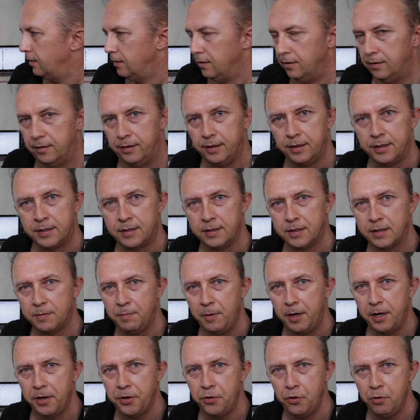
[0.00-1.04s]
This is
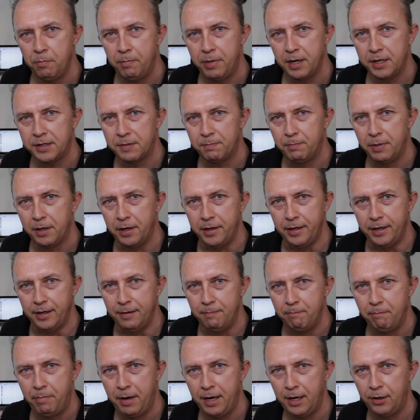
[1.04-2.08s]
my new best
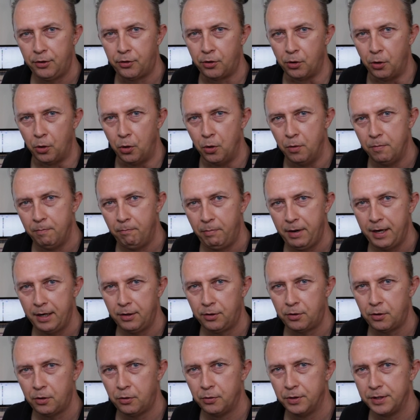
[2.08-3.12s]
buddy, Pedro.
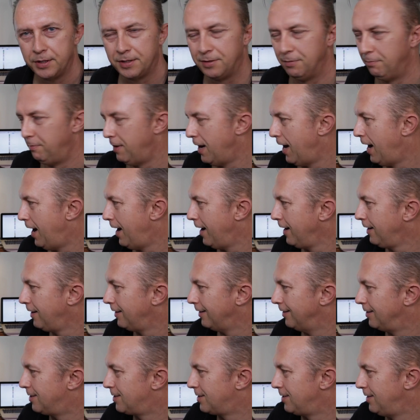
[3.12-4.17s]
Pedro is the bag.
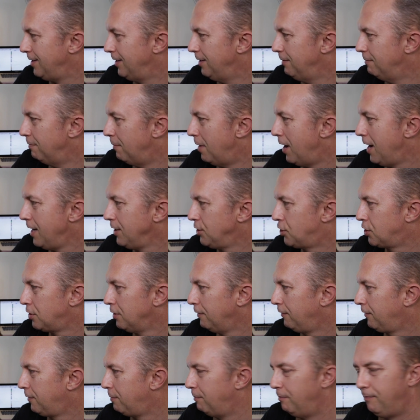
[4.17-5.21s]
It's the
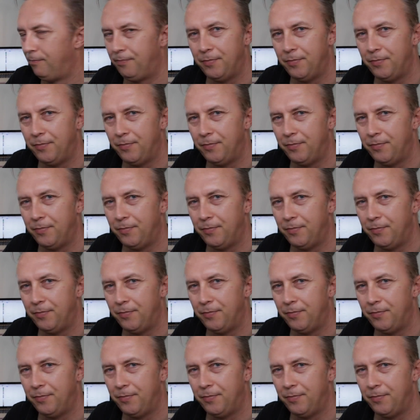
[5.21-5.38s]
Mindshift.